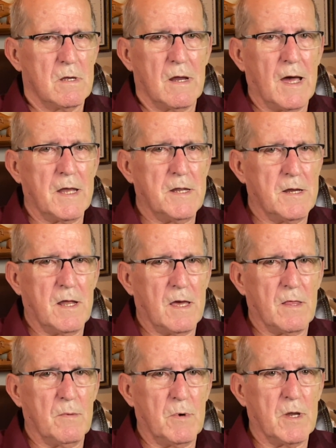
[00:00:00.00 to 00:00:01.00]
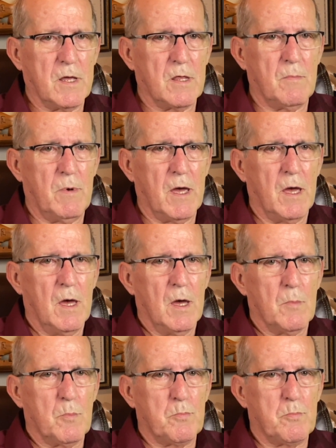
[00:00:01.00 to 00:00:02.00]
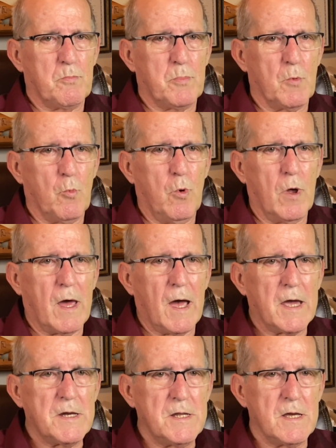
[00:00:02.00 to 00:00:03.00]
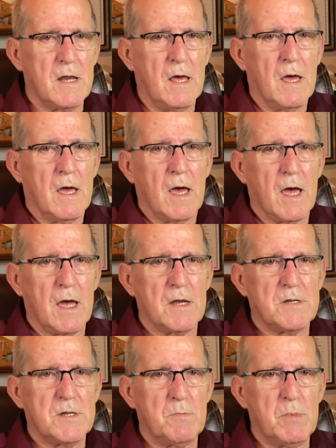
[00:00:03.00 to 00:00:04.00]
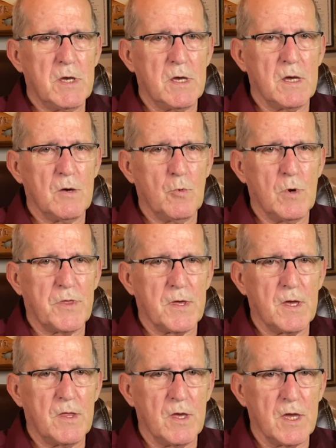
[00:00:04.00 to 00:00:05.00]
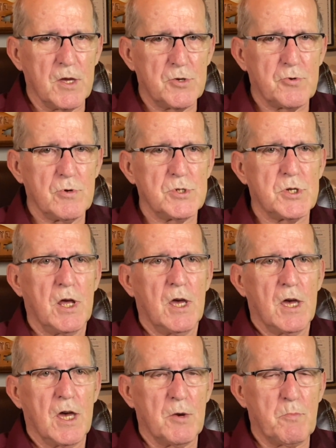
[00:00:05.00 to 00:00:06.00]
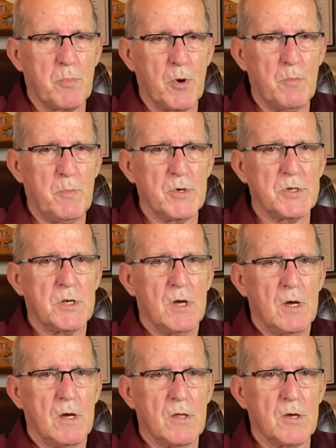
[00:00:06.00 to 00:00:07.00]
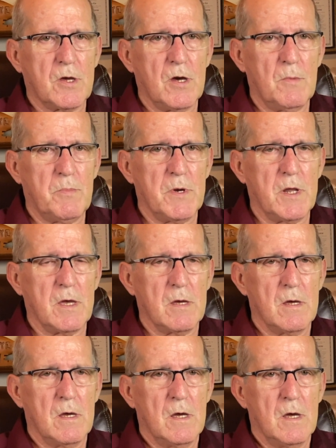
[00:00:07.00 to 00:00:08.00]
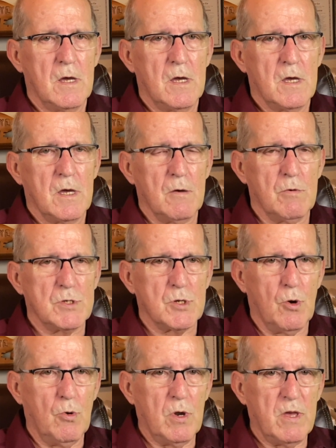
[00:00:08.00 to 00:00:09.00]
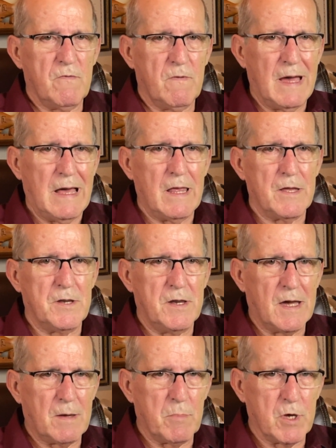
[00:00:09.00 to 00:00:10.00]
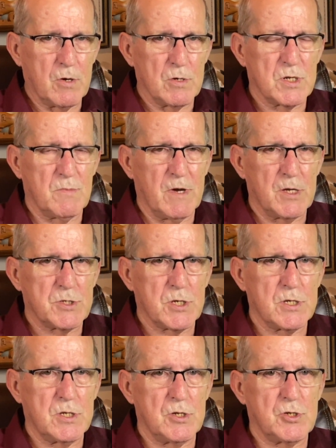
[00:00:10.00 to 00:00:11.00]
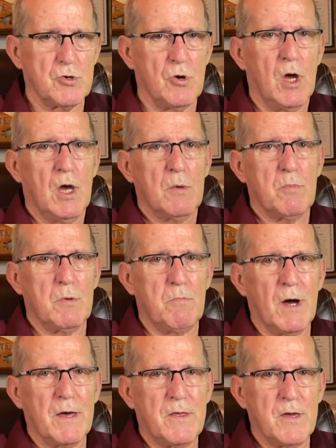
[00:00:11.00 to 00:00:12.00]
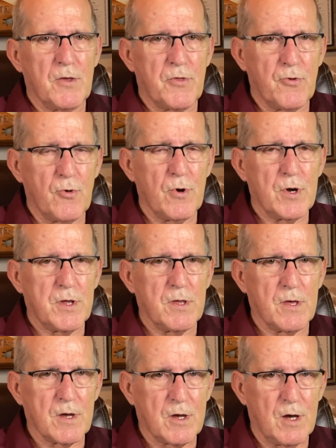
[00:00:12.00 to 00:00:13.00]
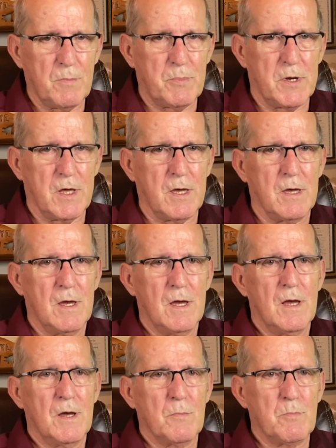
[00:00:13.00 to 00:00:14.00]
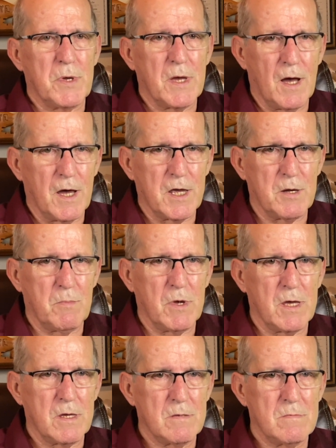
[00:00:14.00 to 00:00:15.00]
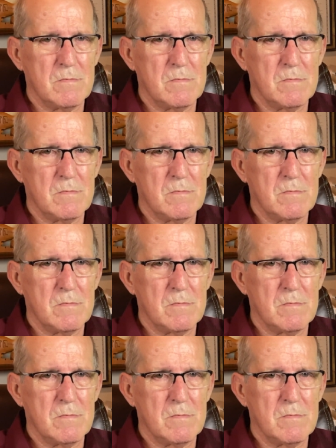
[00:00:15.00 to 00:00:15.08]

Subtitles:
I didn't have the money in the bank. But what I did had to be within the interest and purpose of the company. It was only valid not because of my signature, but by the authority of the company behind me.